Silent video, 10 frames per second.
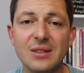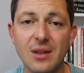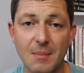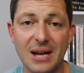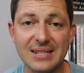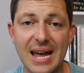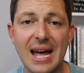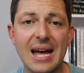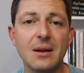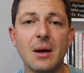they're my
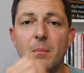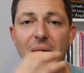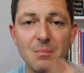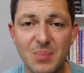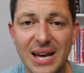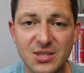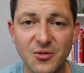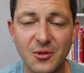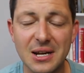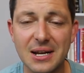dad, my best
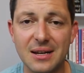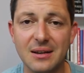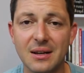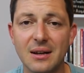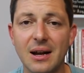friend.